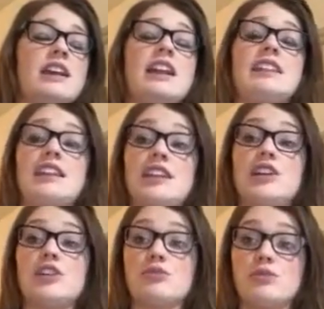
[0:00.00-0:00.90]
And I think
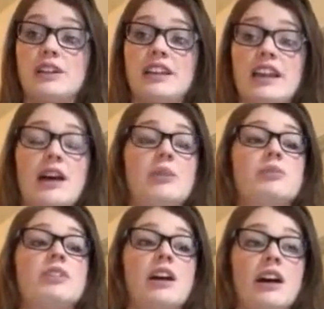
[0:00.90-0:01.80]
it could really
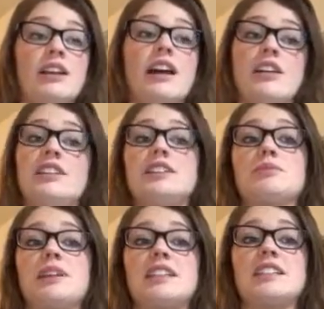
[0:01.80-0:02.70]
help the
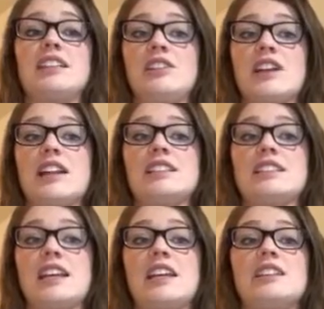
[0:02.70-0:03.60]
unhealthiest place in the United
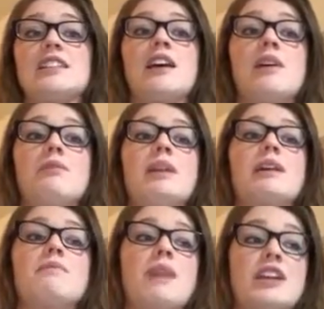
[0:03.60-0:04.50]
States
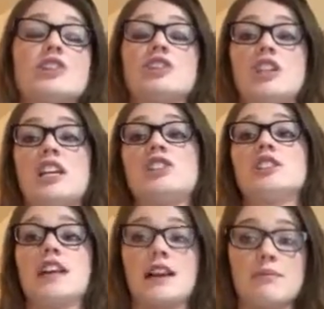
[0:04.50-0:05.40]
make major
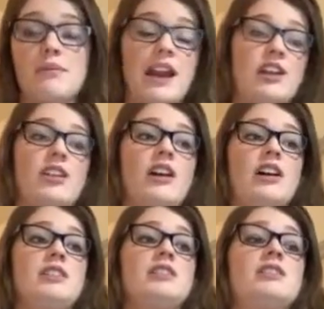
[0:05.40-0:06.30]
changes at a minor
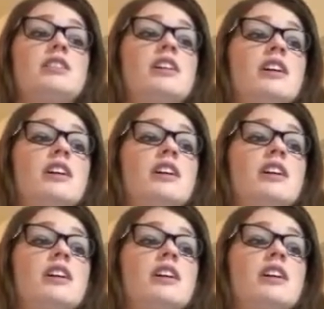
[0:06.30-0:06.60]
cost.